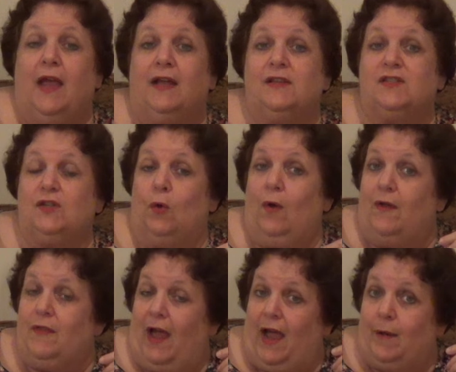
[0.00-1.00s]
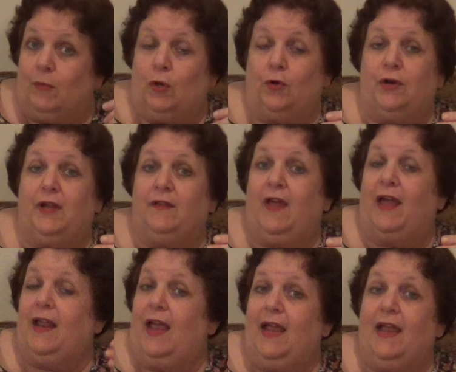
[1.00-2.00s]
And so I'm learning
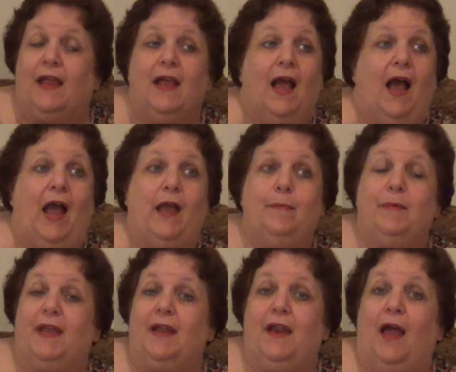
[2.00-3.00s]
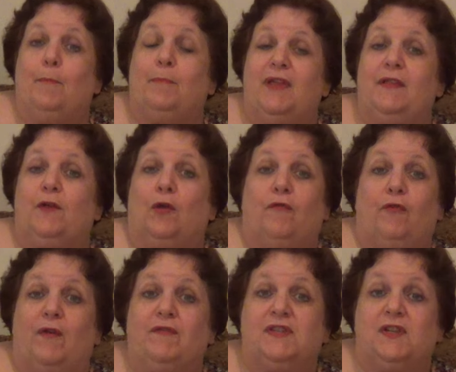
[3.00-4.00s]
that, hey, I cannot be there
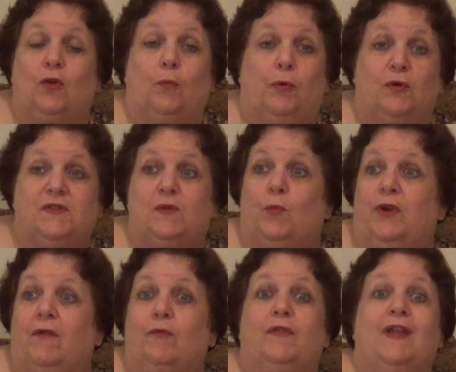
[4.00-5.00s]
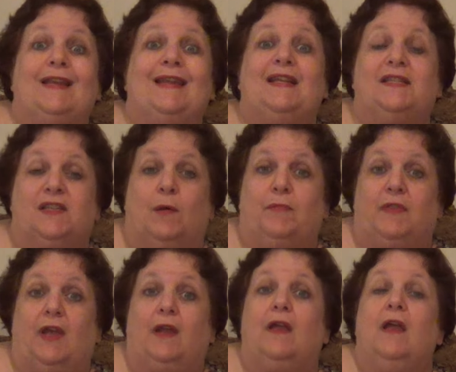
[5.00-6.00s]
for every single person whenever they need
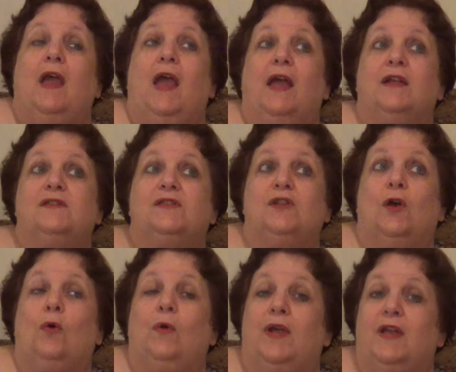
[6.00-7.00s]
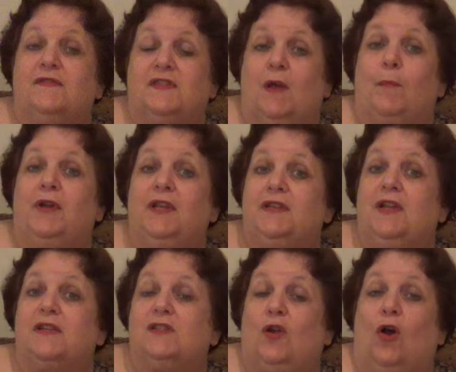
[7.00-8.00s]
something. And so somebody
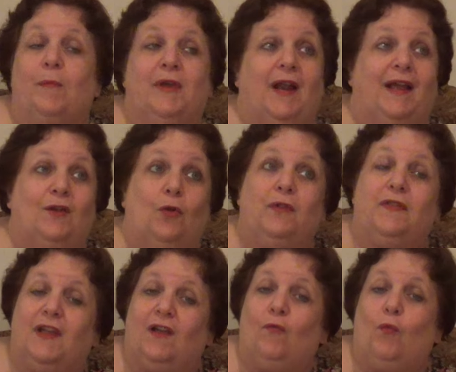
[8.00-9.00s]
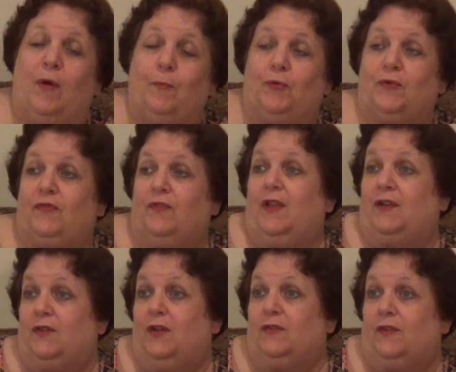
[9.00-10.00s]
does call me, and I can only think of one person
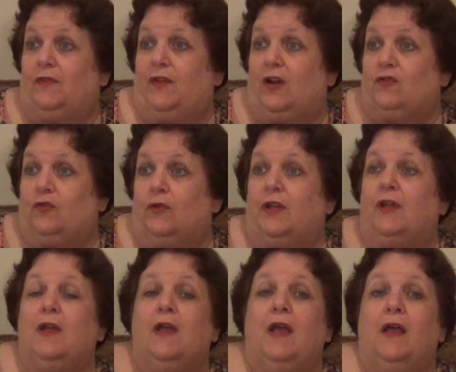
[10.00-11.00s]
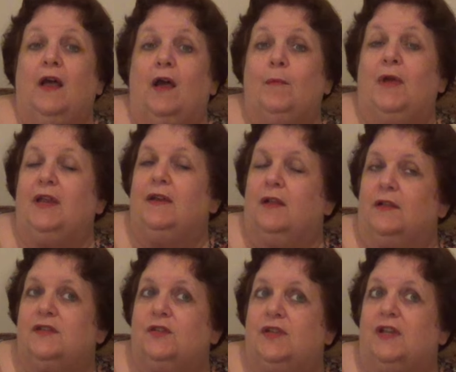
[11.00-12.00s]
that does this actually, and
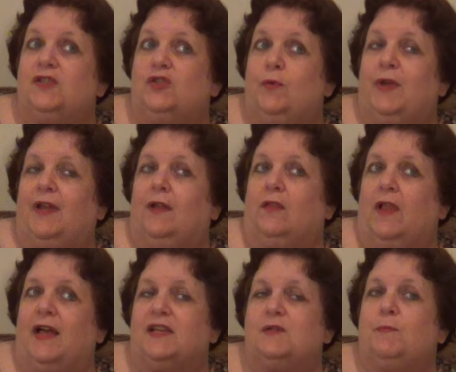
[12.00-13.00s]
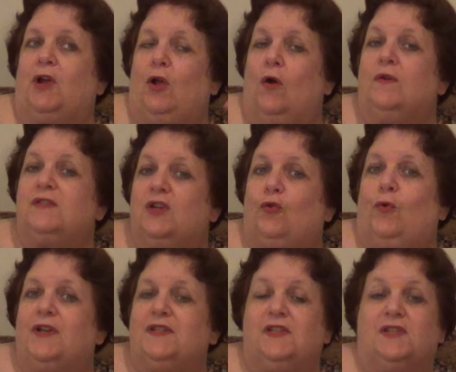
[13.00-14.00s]
is doing it less, but calls in
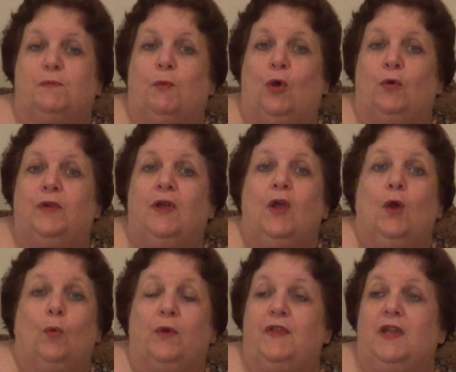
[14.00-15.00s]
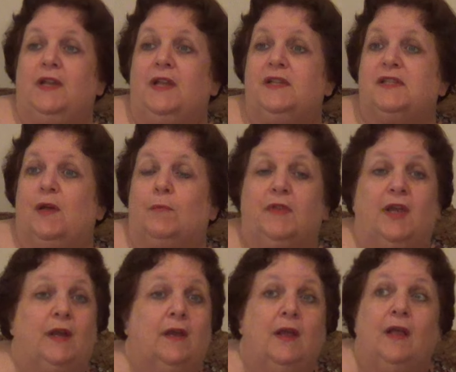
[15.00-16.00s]
crisis mode where they need
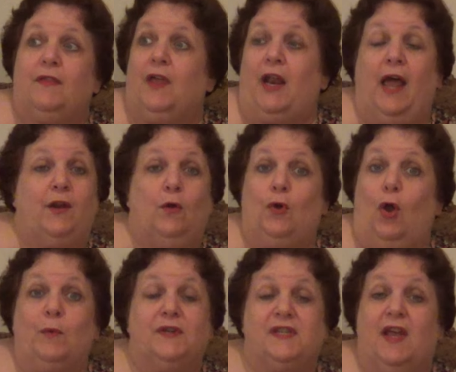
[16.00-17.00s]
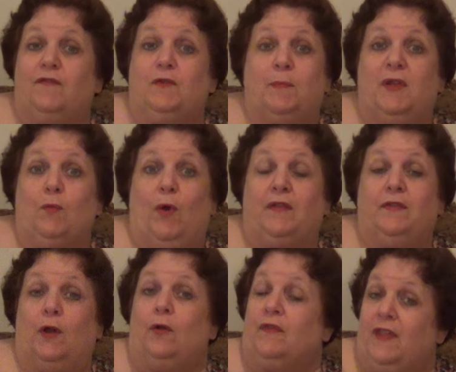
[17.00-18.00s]
something, that I don't always have to be right
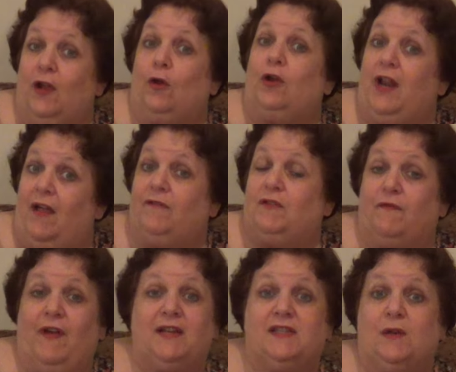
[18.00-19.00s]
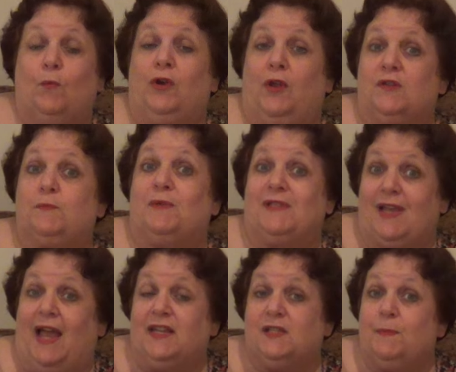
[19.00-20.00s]
there. They're gonna have to find someone else
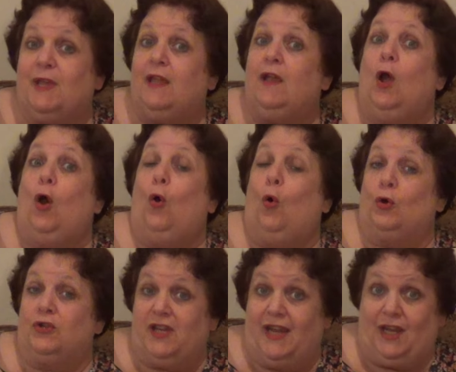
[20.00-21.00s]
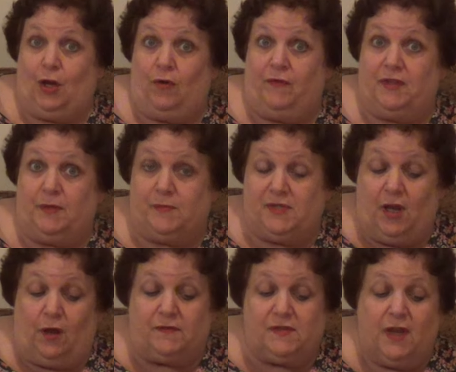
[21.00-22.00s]
besides me or take care of it
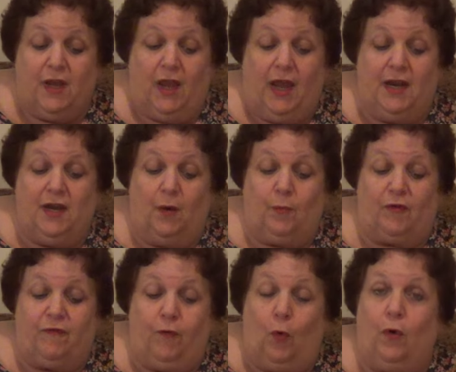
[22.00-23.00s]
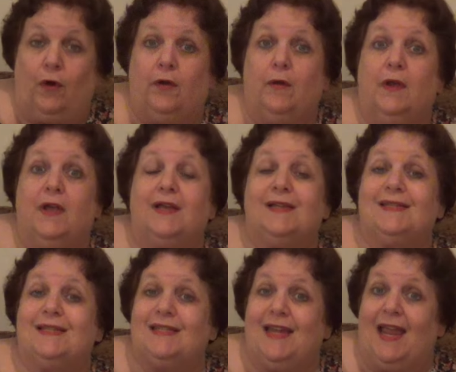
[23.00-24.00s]
themselves. And number four,
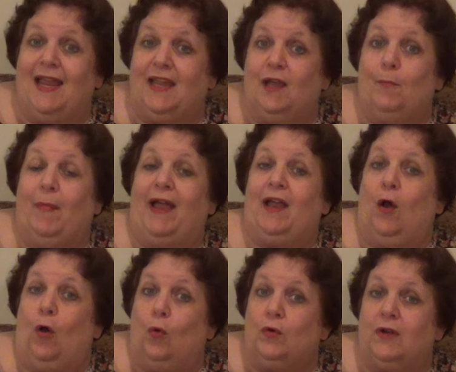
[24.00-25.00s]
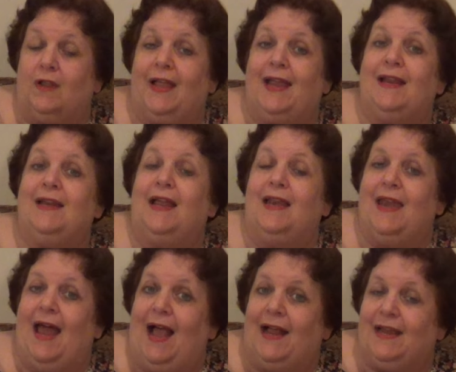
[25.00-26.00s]
staying in my own lane,
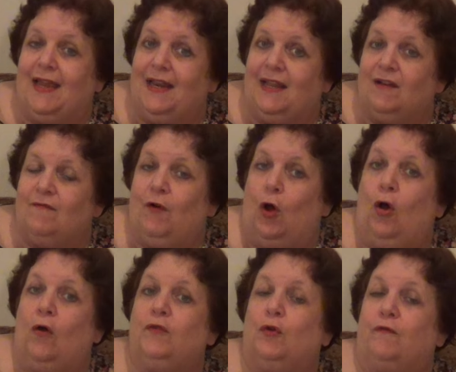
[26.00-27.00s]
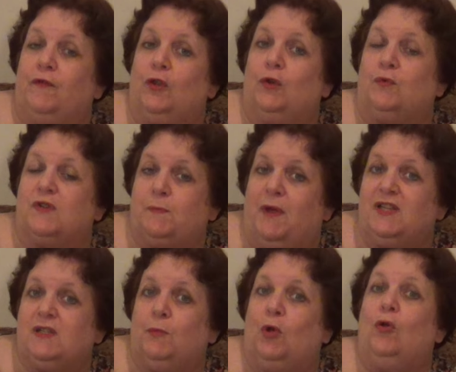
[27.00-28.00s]
not getting involved or feeling
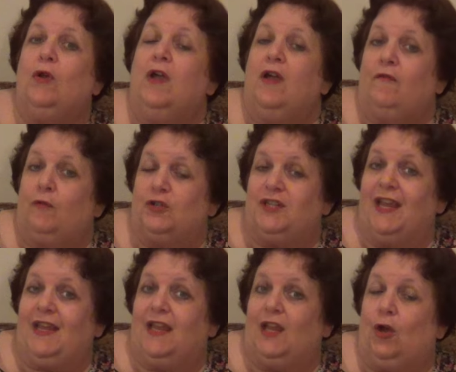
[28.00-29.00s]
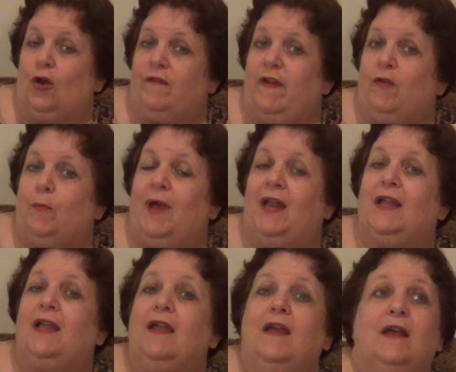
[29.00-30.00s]
responsible for taking care of
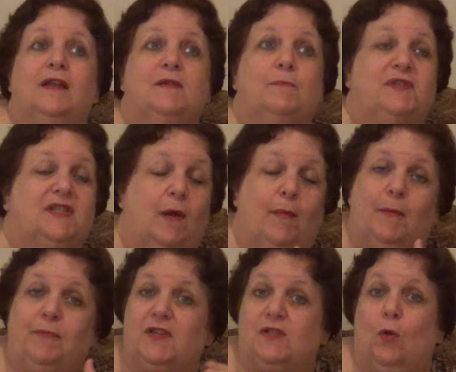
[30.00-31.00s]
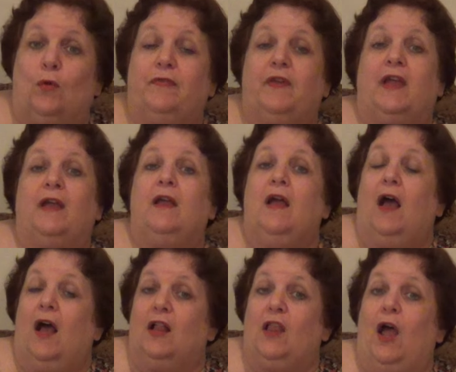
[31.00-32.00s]
everybody. To sum up this whole thing,
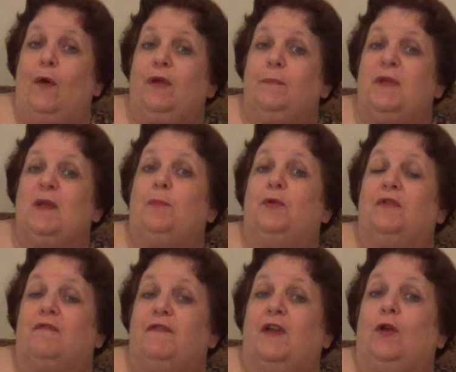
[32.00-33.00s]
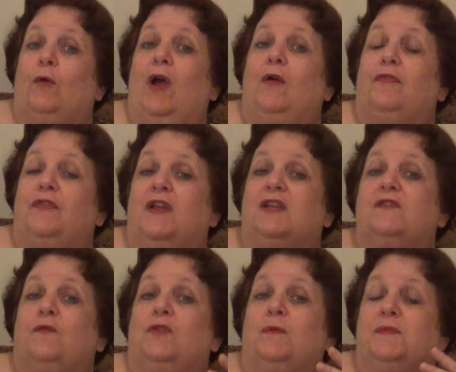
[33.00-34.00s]
allowing people to figure out things
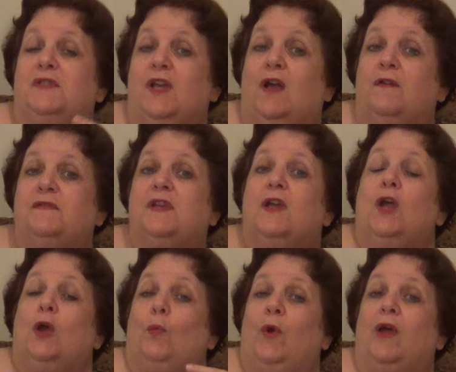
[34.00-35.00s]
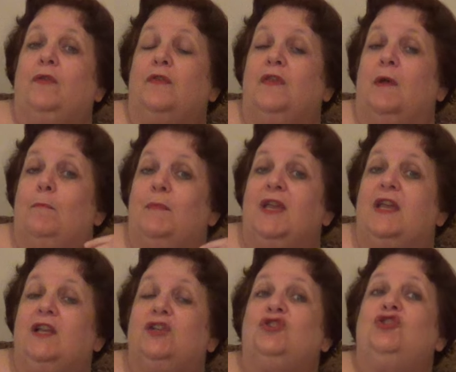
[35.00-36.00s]
for themselves rather than
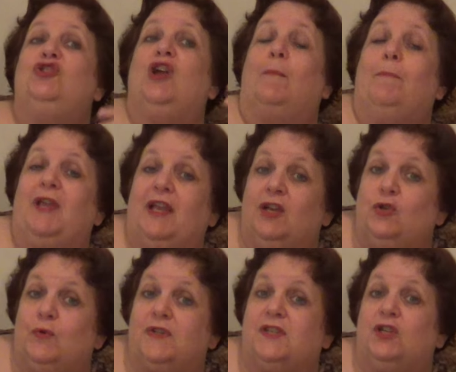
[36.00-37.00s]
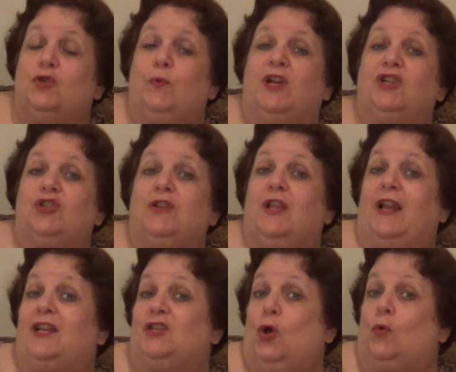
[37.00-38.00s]
me jumping into a situation that
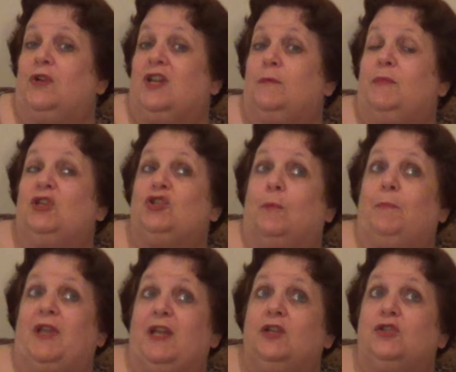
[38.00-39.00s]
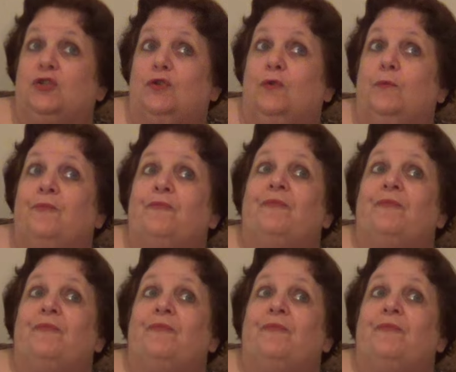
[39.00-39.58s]
I don't need to be jumping into